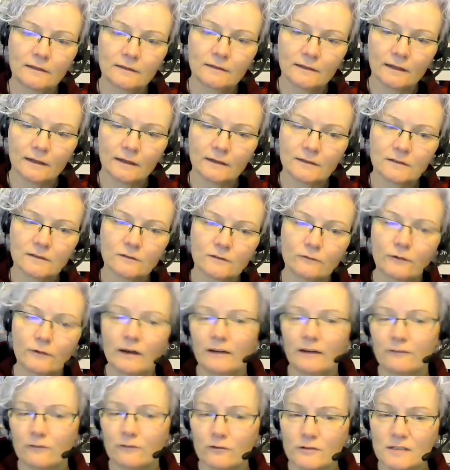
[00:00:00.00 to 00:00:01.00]
that
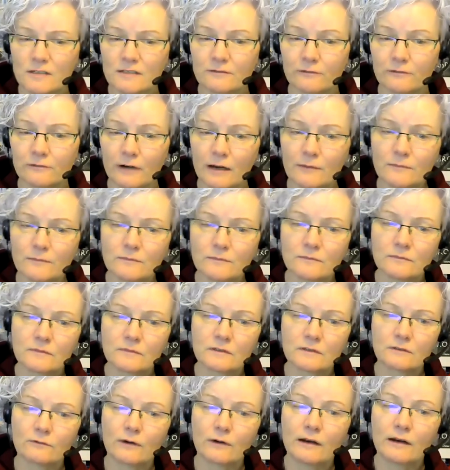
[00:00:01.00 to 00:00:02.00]
reinforces frames
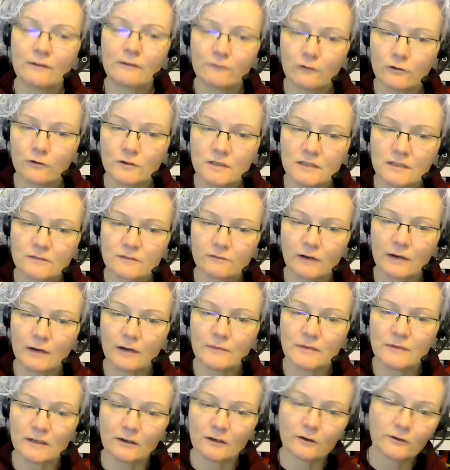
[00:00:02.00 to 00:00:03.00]

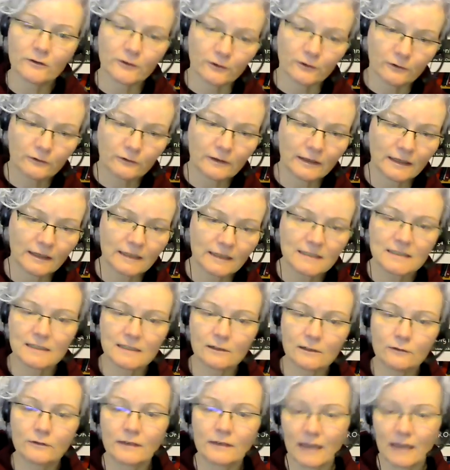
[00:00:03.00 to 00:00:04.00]
that other and
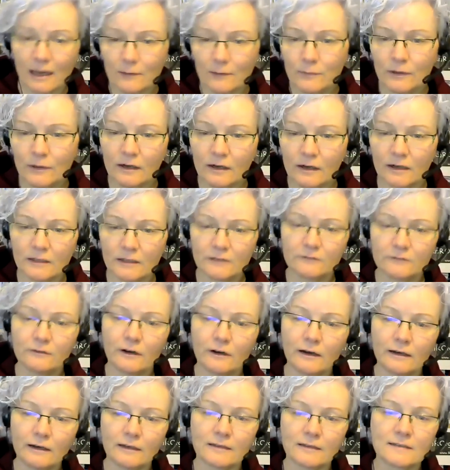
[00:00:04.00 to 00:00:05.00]
exclude can be a kind of
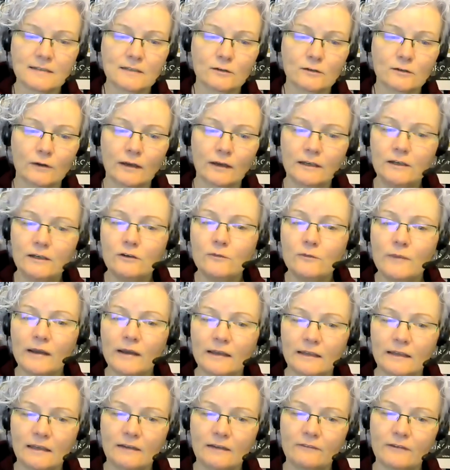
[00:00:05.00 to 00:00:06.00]
violence. So can you make
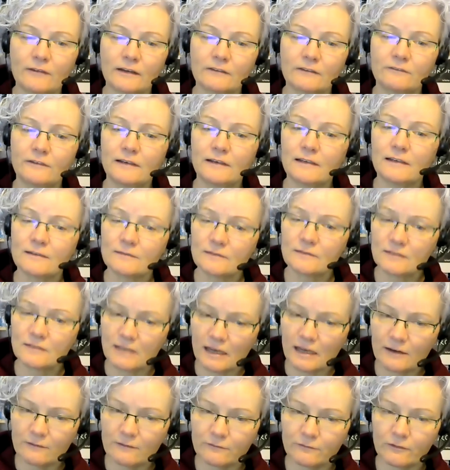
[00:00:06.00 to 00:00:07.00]
the event feel
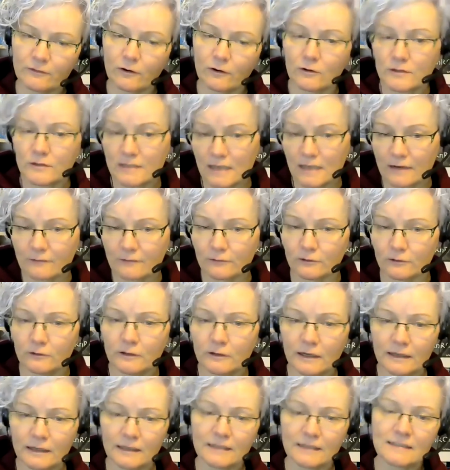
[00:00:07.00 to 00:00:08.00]
safe or safer
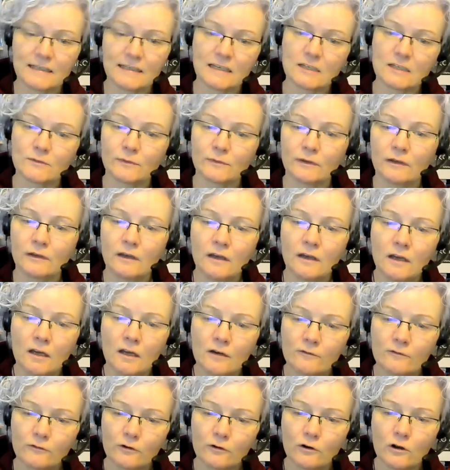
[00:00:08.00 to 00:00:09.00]
and accessible
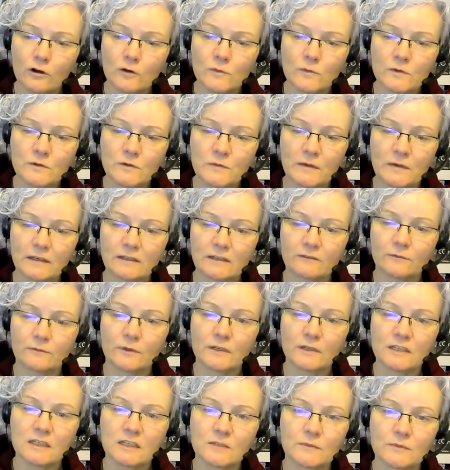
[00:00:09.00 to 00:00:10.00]
for all prospective
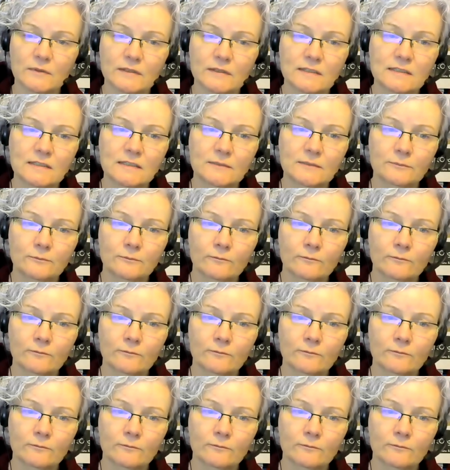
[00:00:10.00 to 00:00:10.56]
participants?